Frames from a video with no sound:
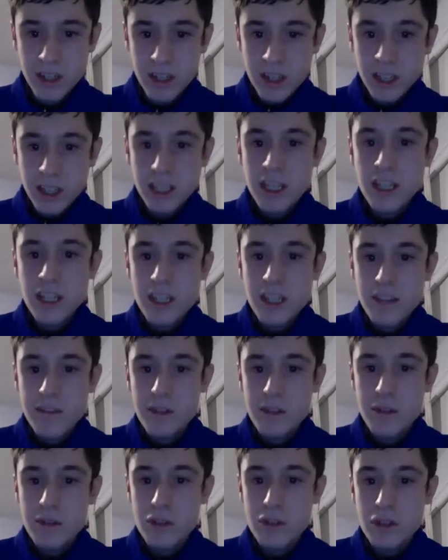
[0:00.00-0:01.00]
I can't give
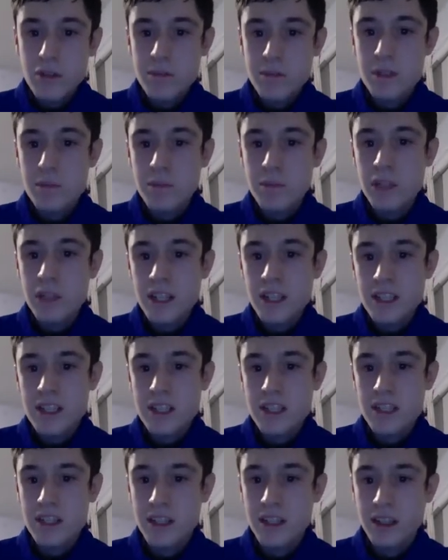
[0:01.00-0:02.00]
you too much plot
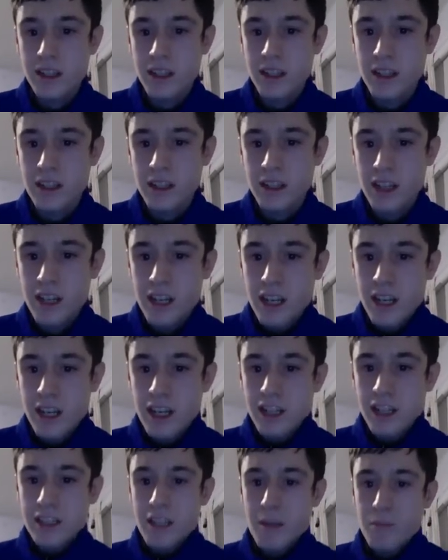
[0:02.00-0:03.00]
detail here,
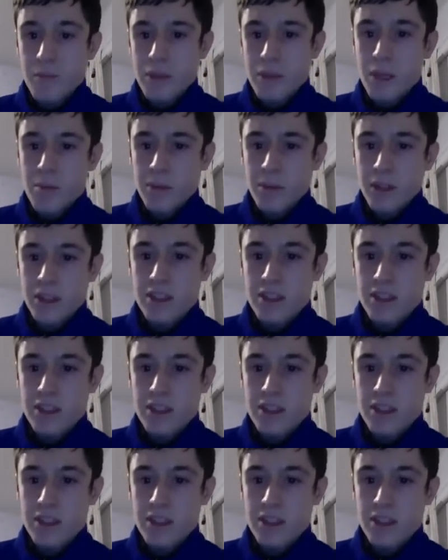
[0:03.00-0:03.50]
except people are